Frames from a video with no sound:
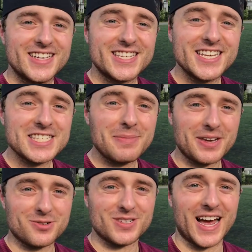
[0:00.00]
To get some
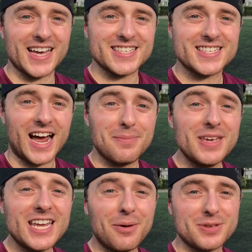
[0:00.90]
exercise, I'm
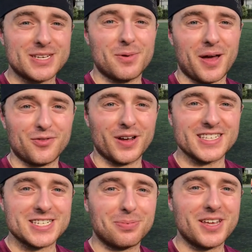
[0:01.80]
meeting up with some of my
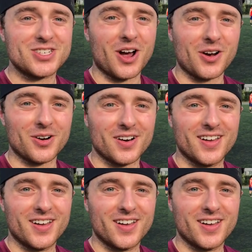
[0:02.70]
friends to play soccer.